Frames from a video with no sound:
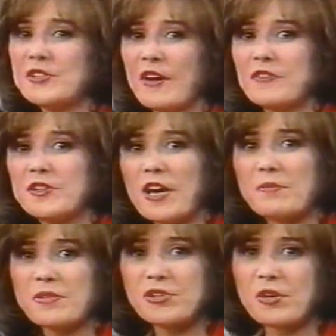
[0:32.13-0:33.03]
Vince off the
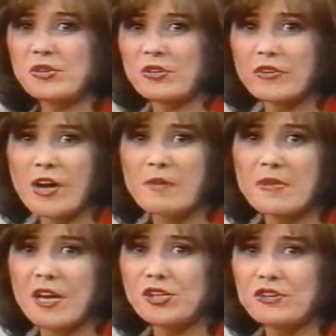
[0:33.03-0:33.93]
top of the show, sort of a
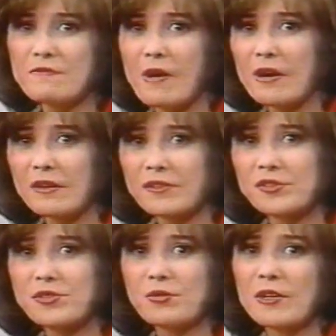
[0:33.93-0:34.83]
combination of Martha
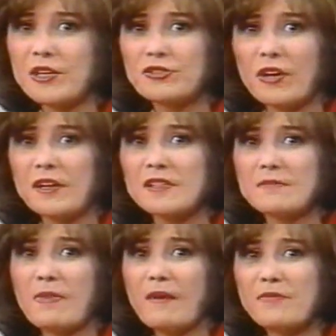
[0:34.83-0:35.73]
Stewart on drugs
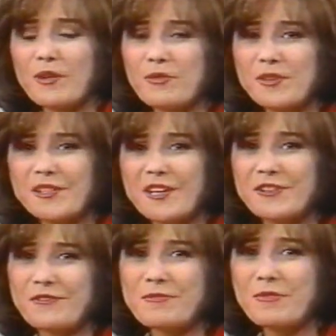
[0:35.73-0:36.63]
and Bob Deal with a
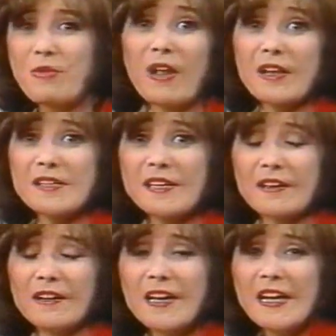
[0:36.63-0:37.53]
sense of humor. Well, he's
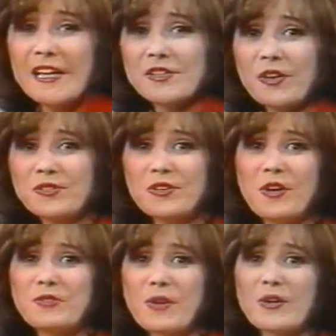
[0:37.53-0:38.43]
here. He's also
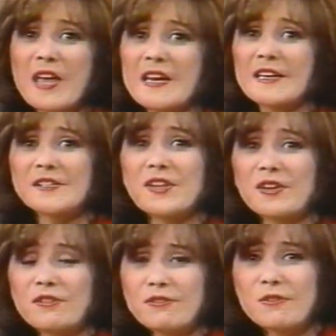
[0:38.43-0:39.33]
known throughout Canada as the
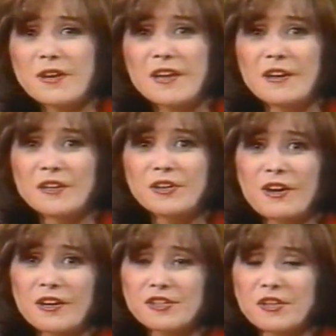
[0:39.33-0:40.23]
authority on
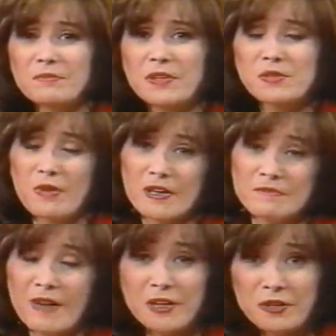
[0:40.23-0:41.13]
cottaging. Please
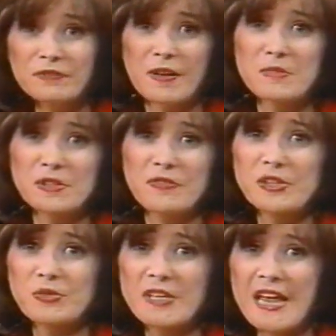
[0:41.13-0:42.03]
welcome my good friend, Mr.
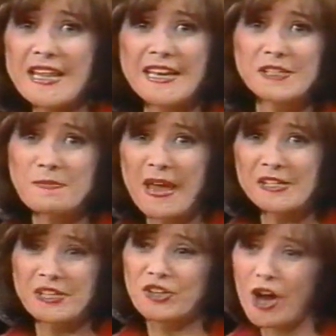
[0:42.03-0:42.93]
Vince Grittani, and his
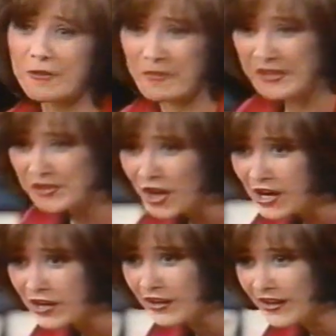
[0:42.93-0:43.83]
amazing dog,
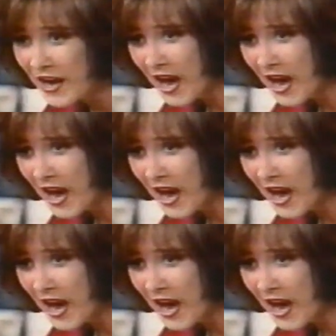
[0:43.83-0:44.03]
Pistol.